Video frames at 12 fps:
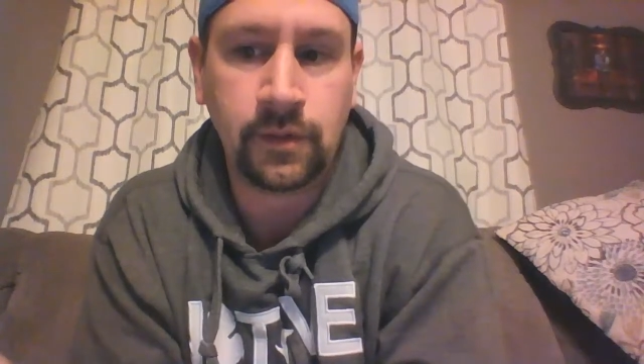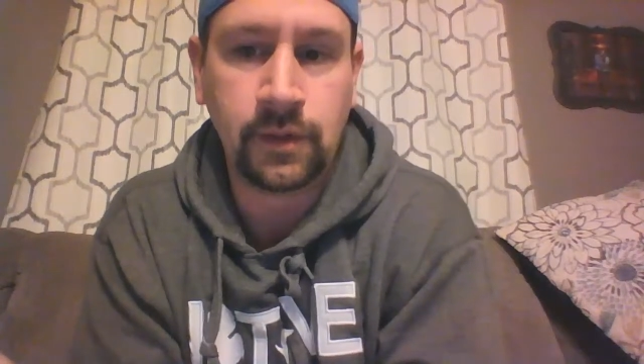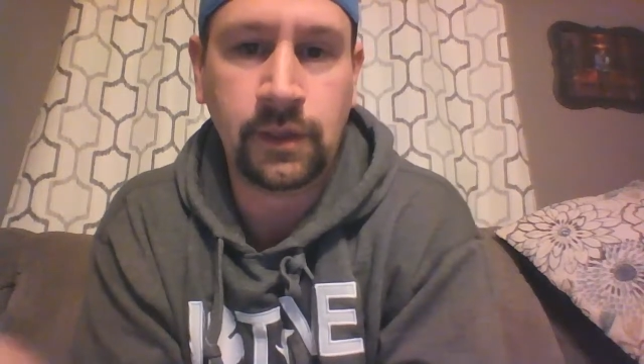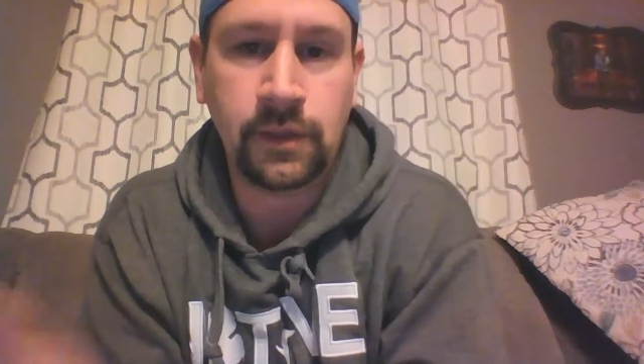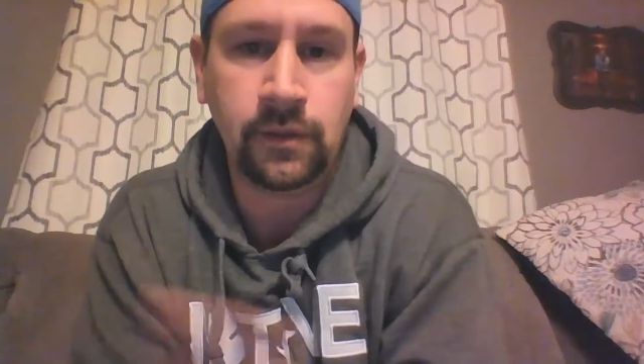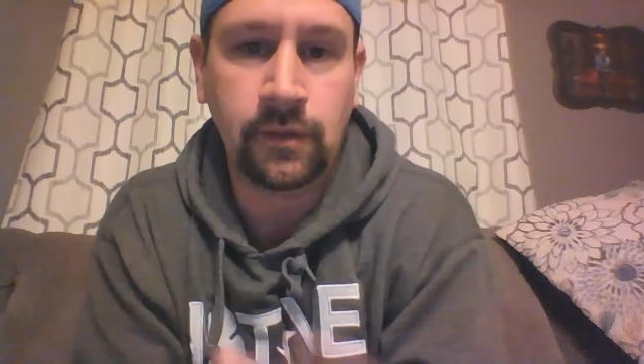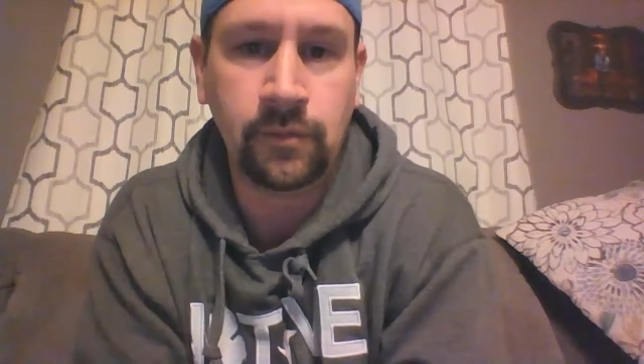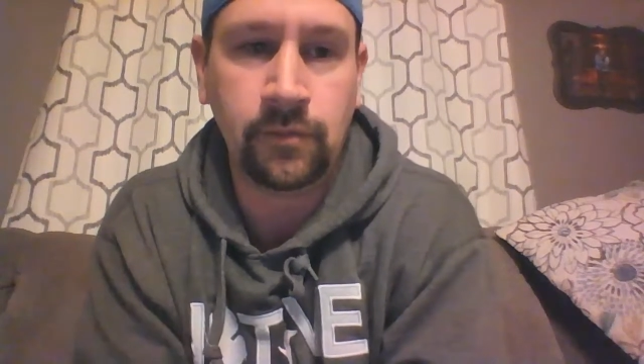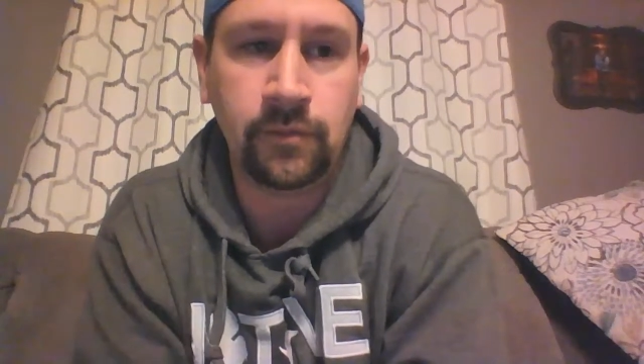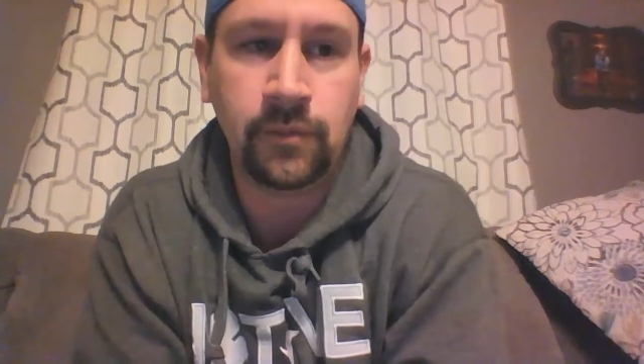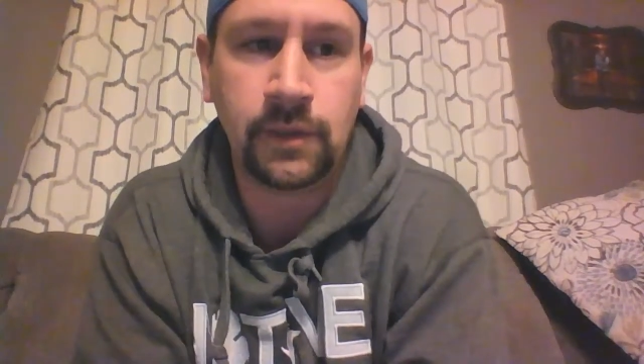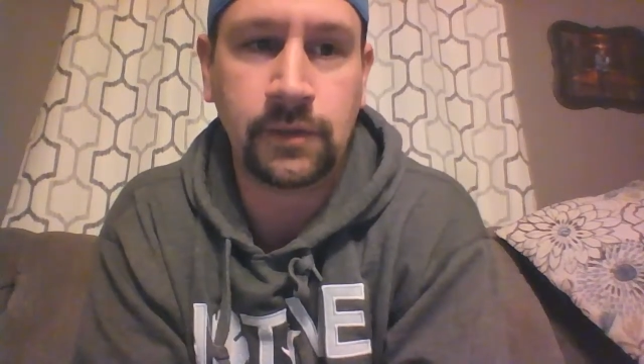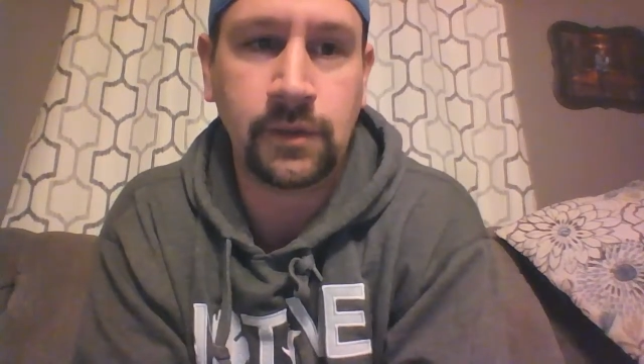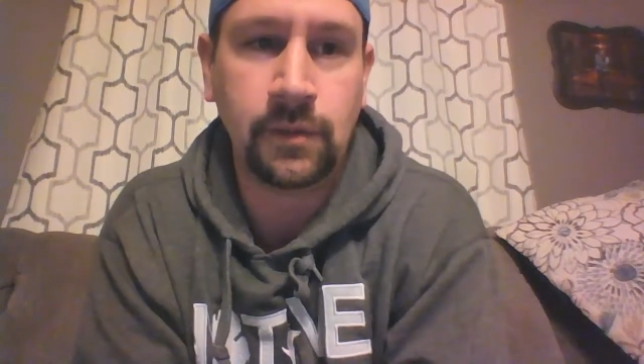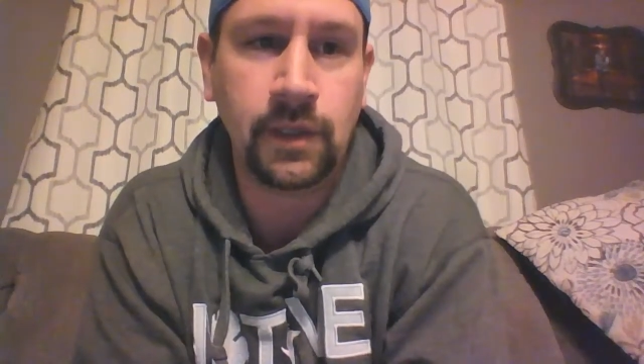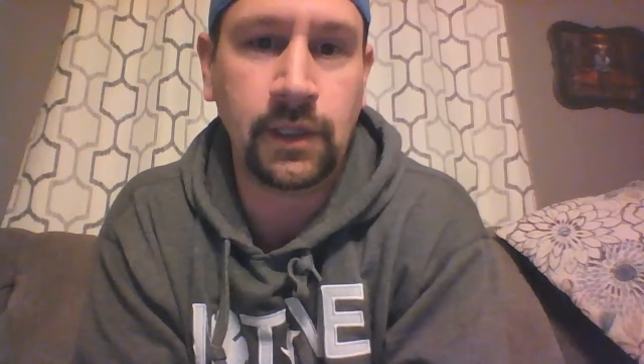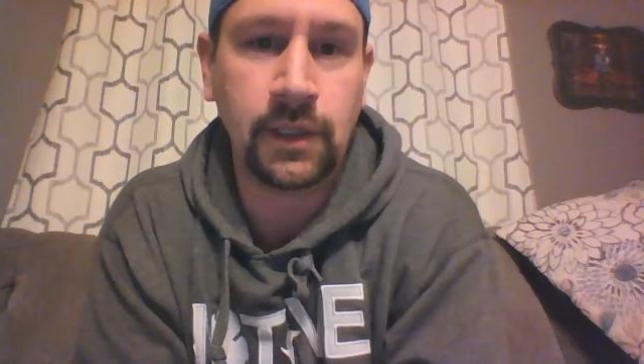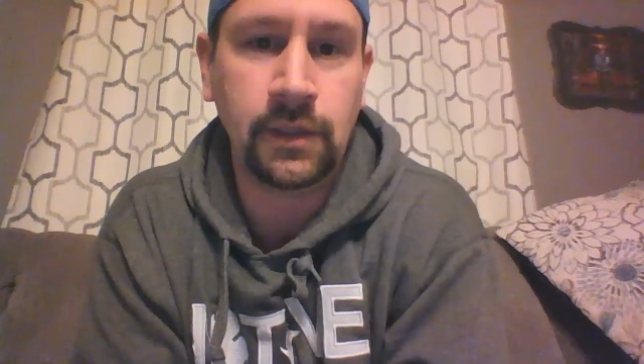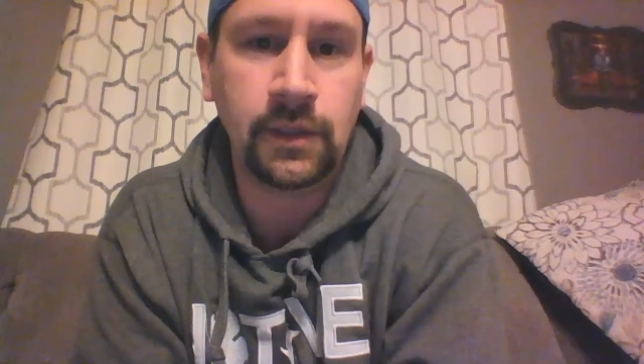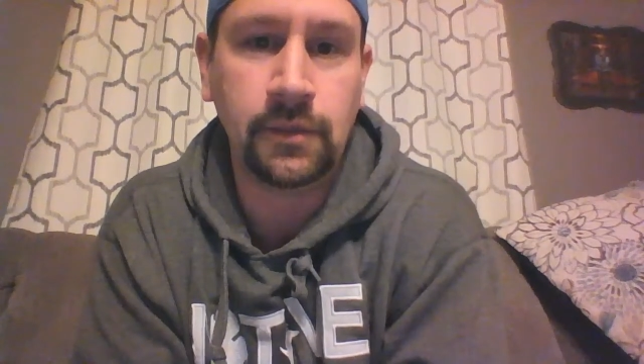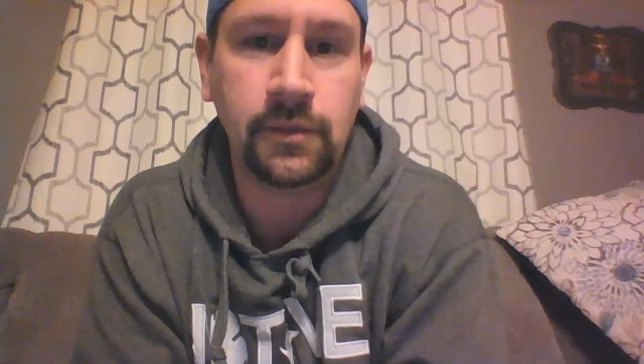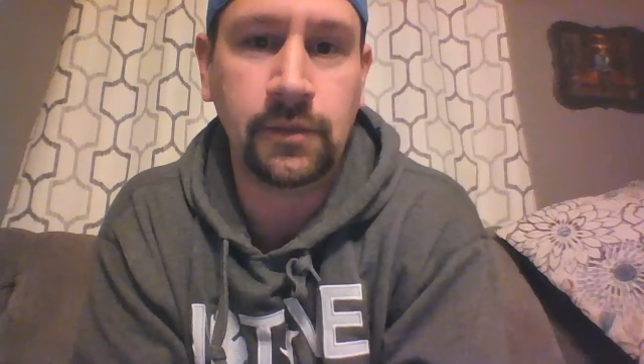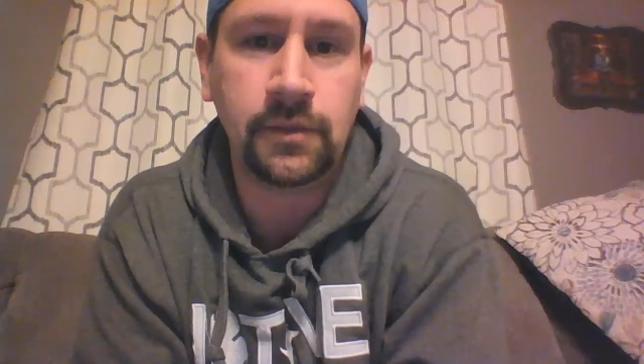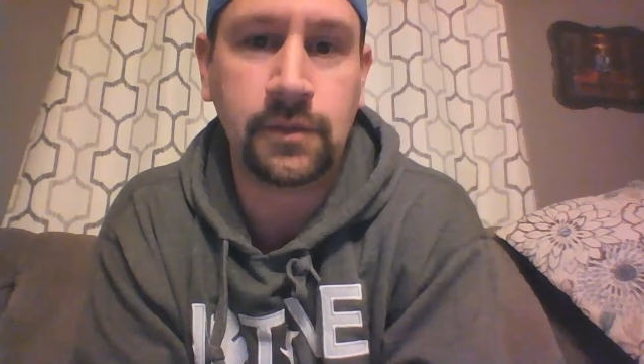link and I'll see what I can
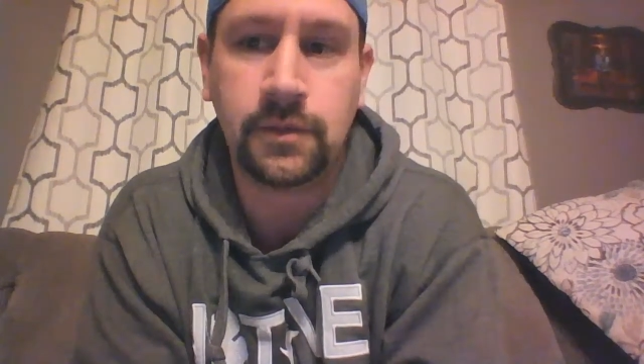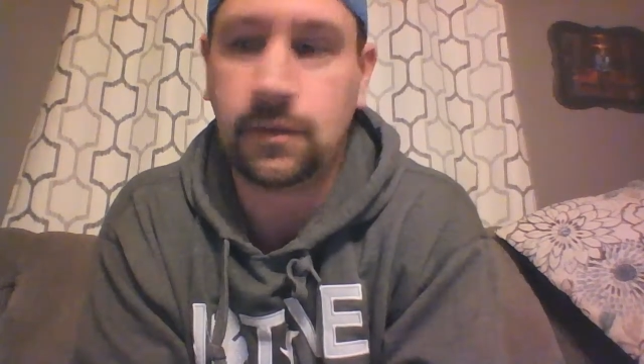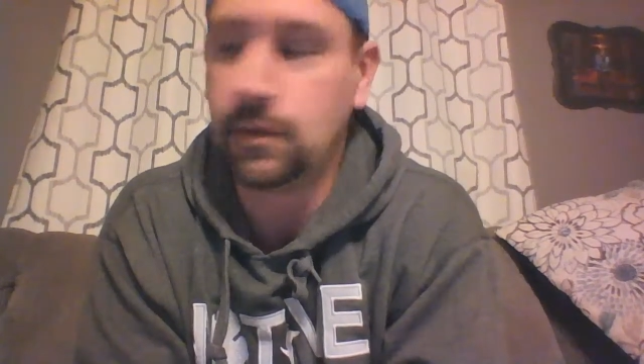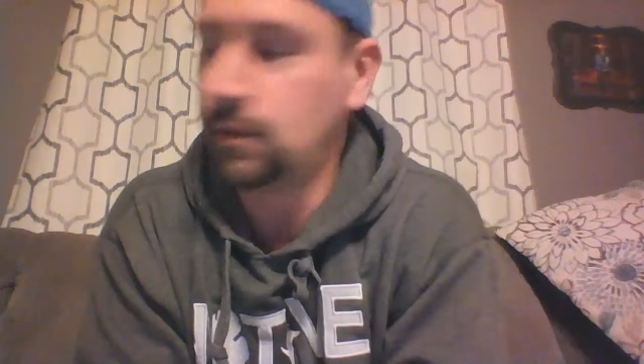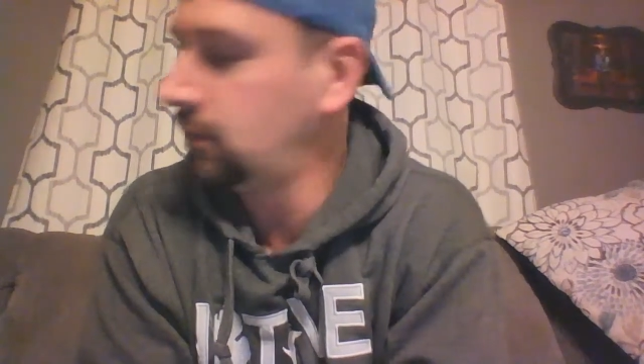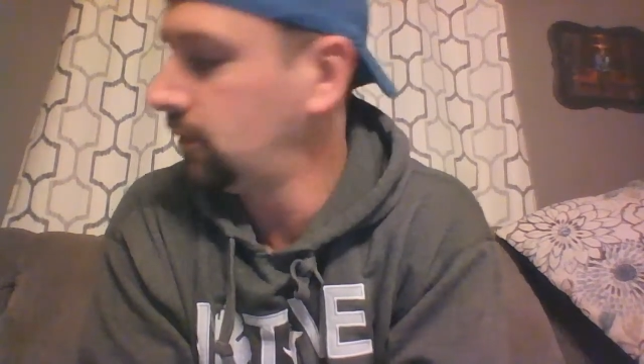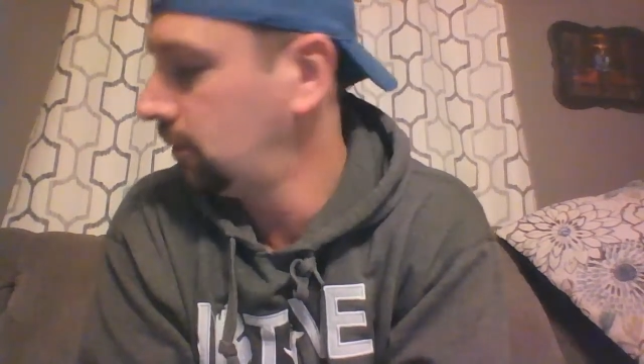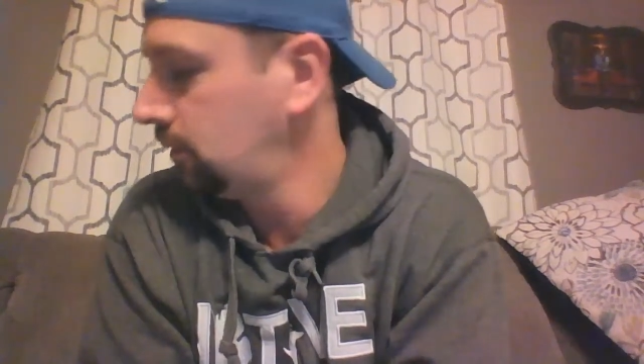do. So,